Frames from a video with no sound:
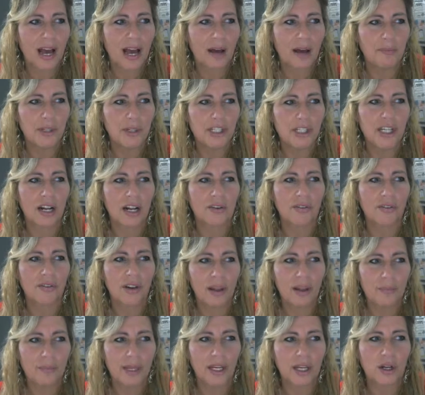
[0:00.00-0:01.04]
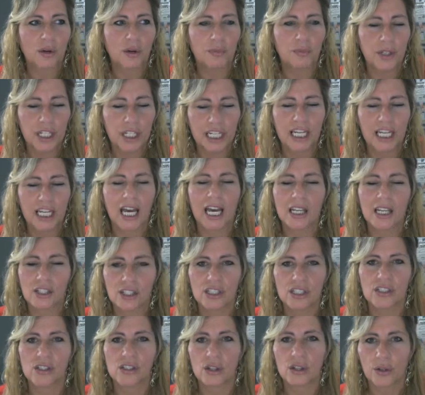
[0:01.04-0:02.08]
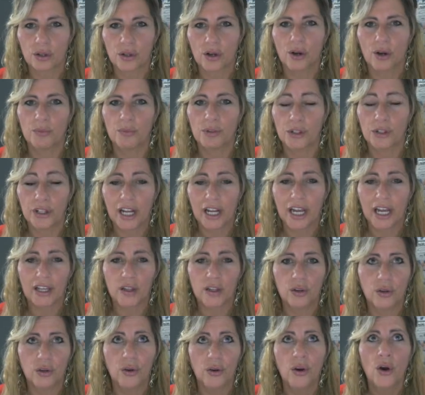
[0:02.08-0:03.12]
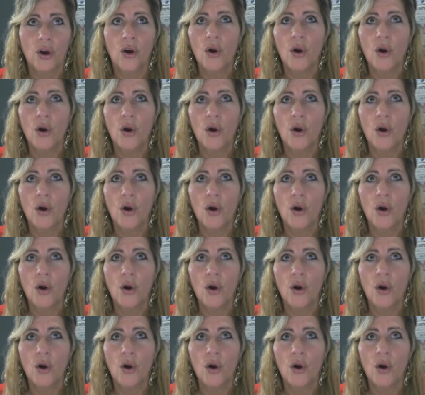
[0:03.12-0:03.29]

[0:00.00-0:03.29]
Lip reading: michelleflemmingcommunications.com.au,